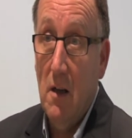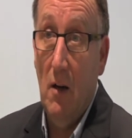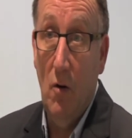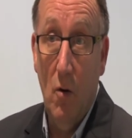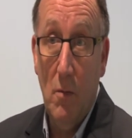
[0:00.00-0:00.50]

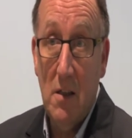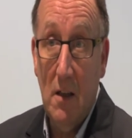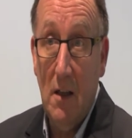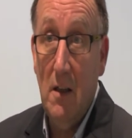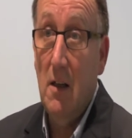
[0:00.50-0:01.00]

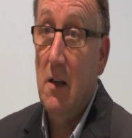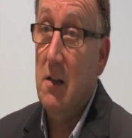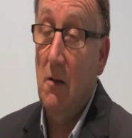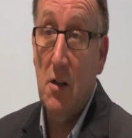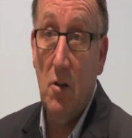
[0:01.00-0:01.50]
enormously,
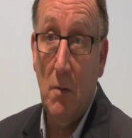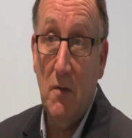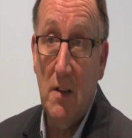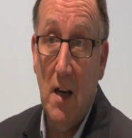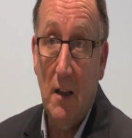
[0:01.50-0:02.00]
so there's jobs
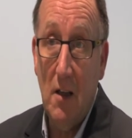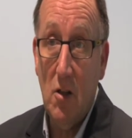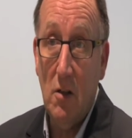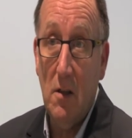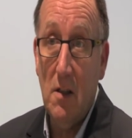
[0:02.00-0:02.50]
for
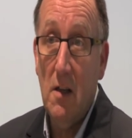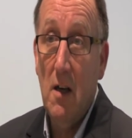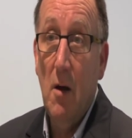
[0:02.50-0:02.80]
technicians.